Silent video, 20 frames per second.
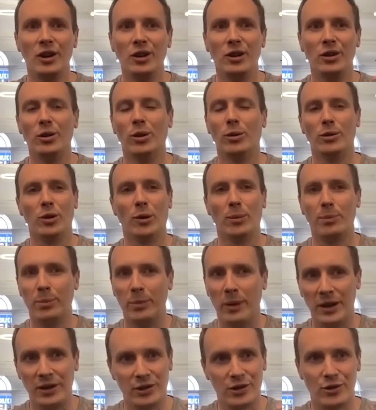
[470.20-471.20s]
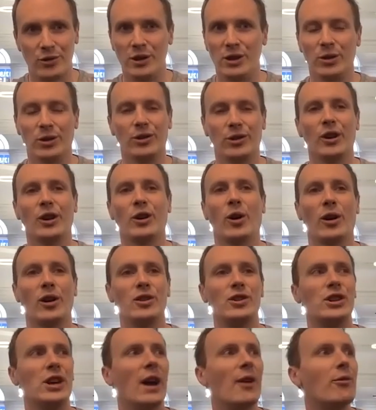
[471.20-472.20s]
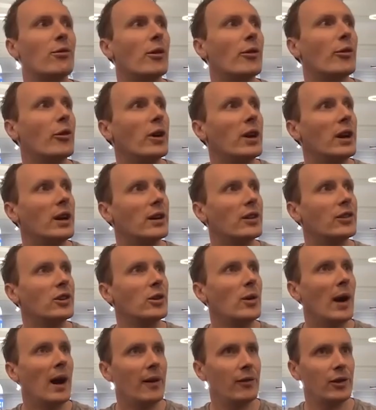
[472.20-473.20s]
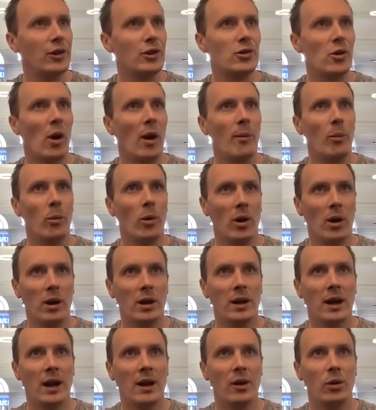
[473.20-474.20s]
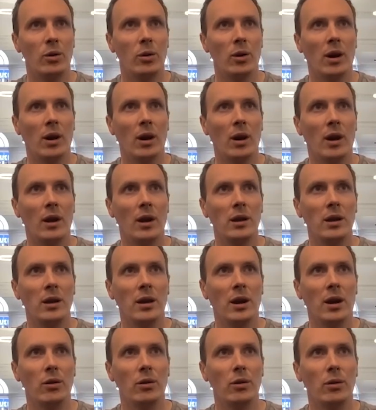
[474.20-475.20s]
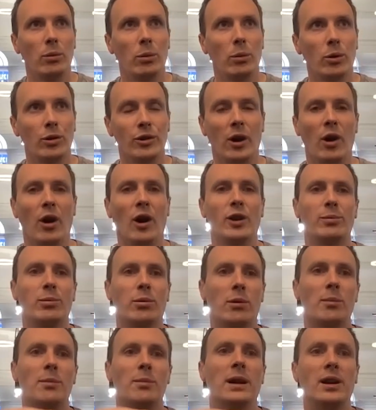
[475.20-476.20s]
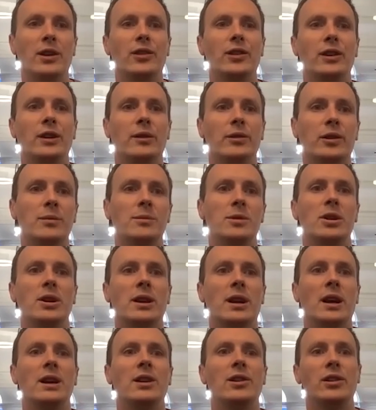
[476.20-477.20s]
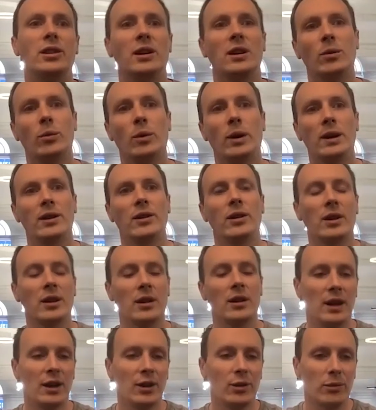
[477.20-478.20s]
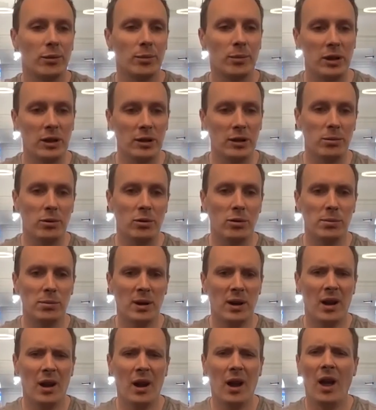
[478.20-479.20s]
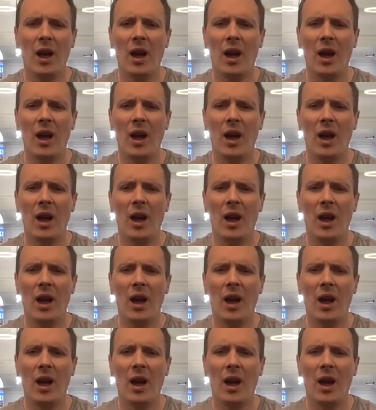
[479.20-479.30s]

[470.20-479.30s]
your, your history your psychology everything so you have to try and work out you know what's the highest probability of communicating in a way that connects with people but